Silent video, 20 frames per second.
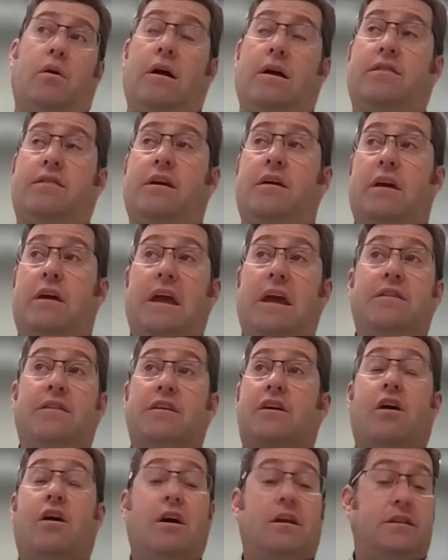I think in the
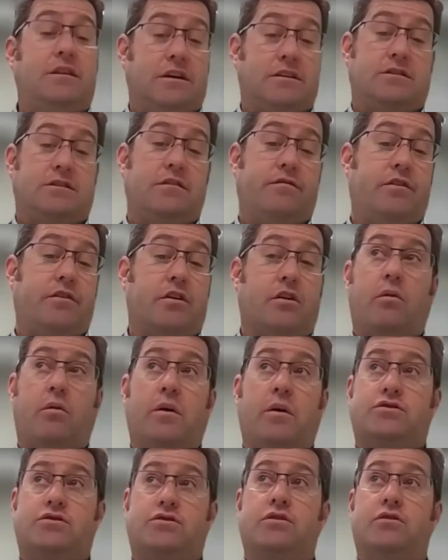context of your
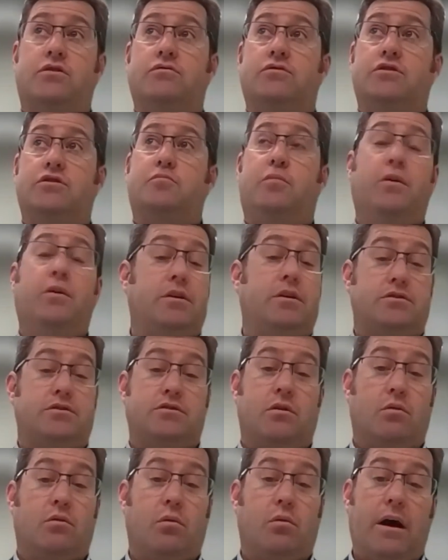question, you just put it
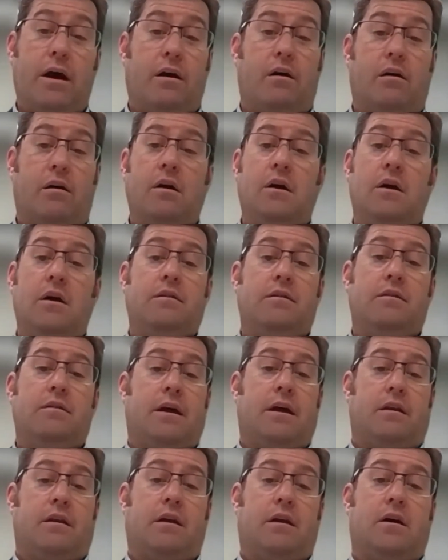so well
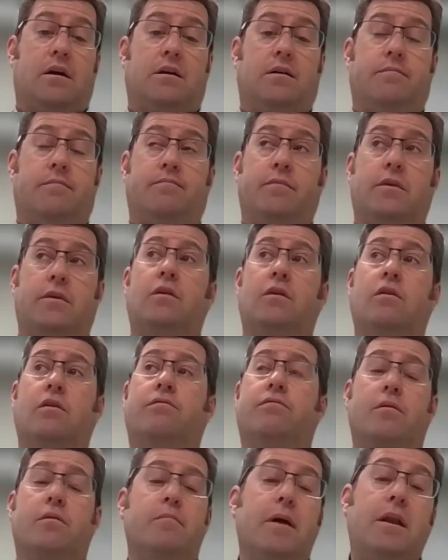that,
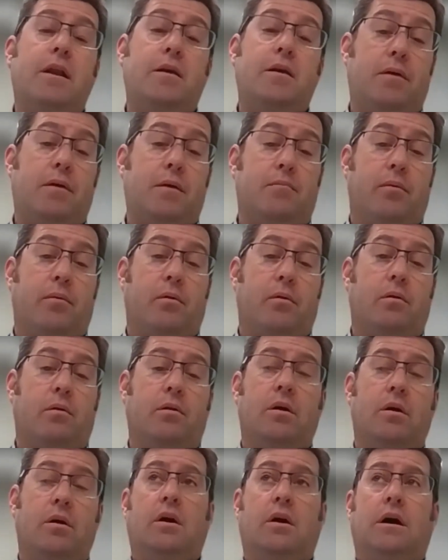for many
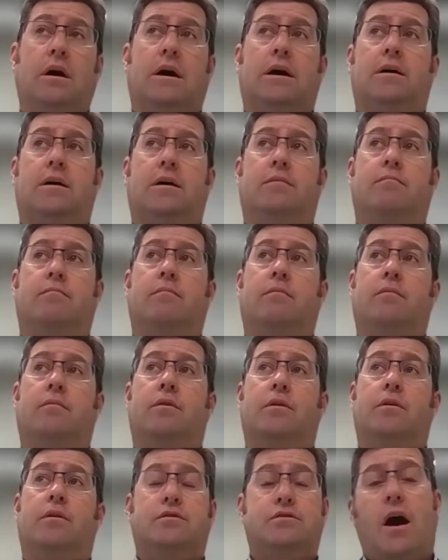people,
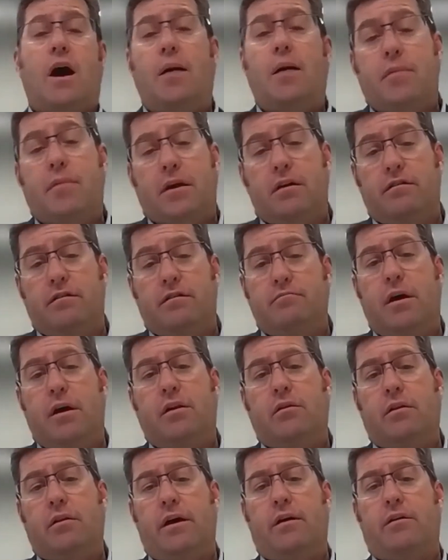the topic of
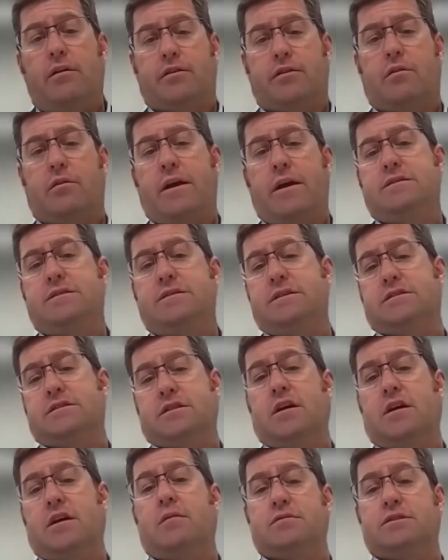mental health crises
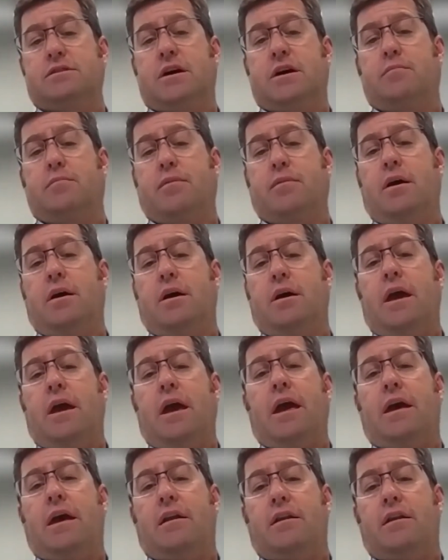comes up,
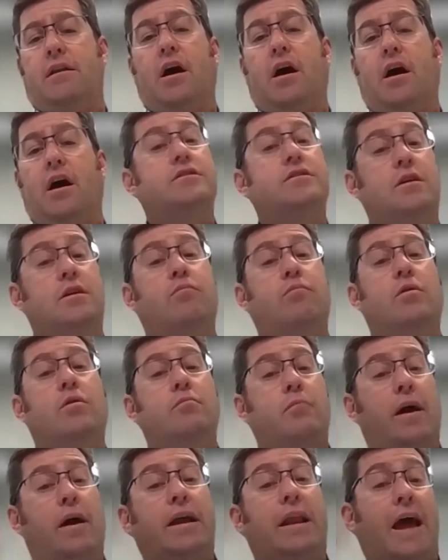and someone
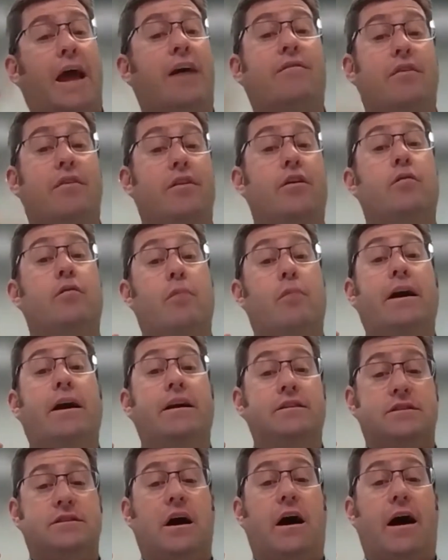might have in their
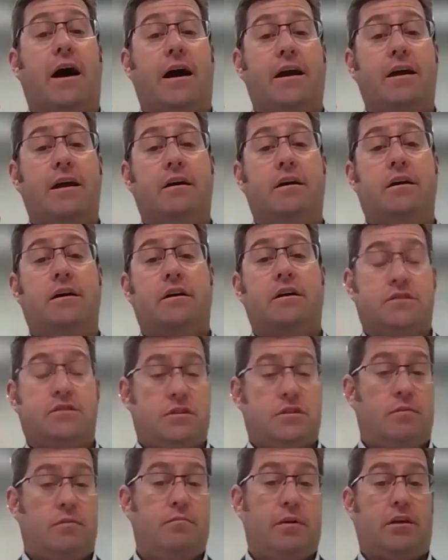mind's eye
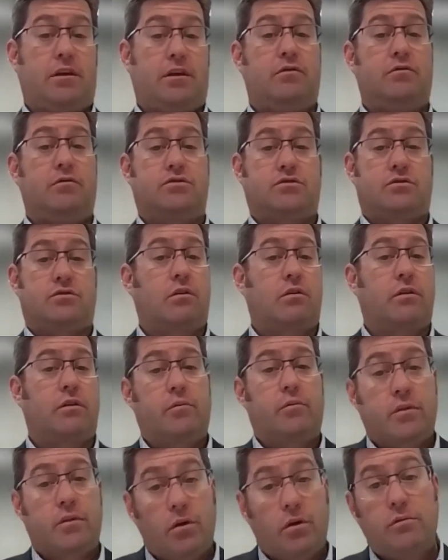somebody who's struggling
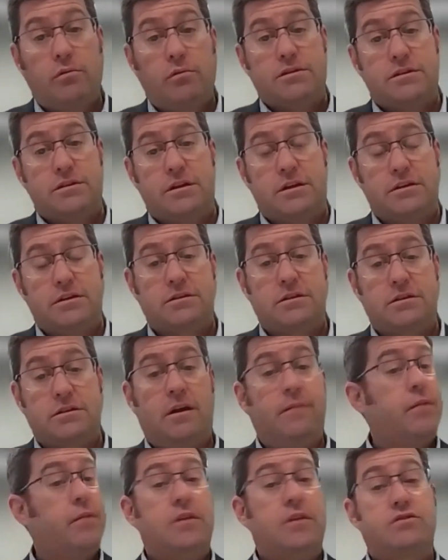with homelessness.
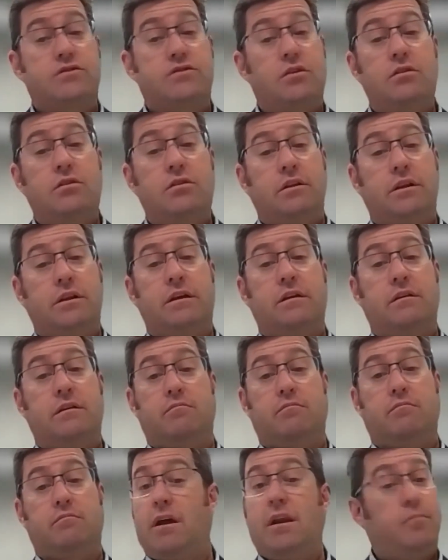And certainly
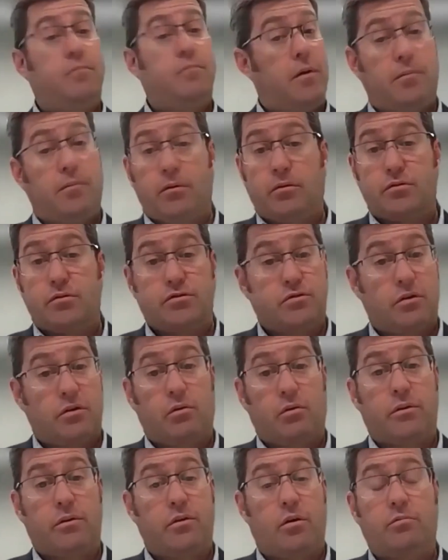many people who
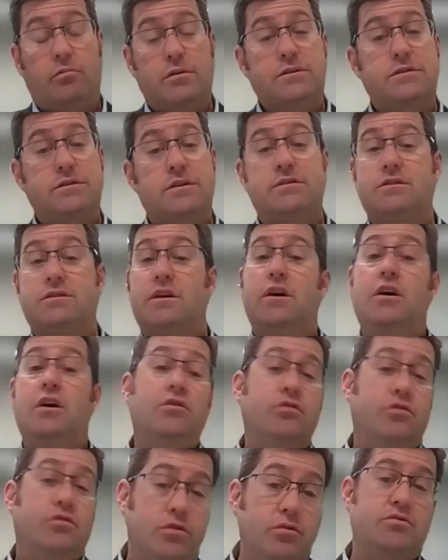struggle with homelessness
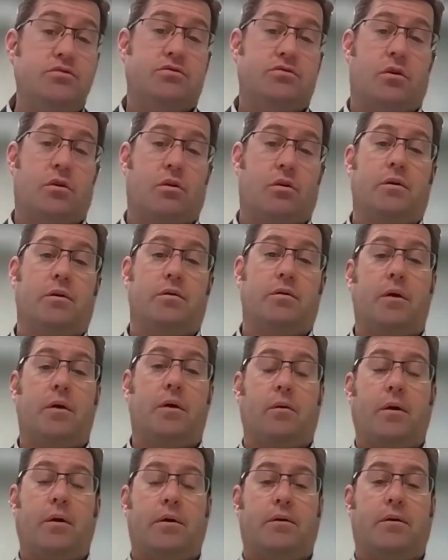do struggle with
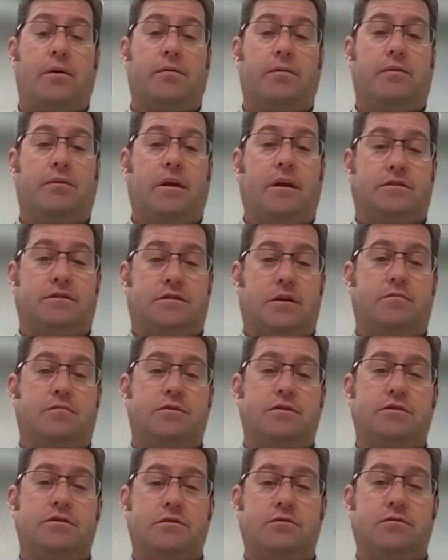mental health and
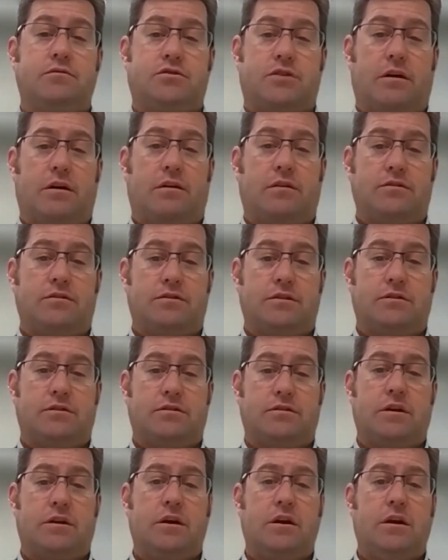substance use challenges.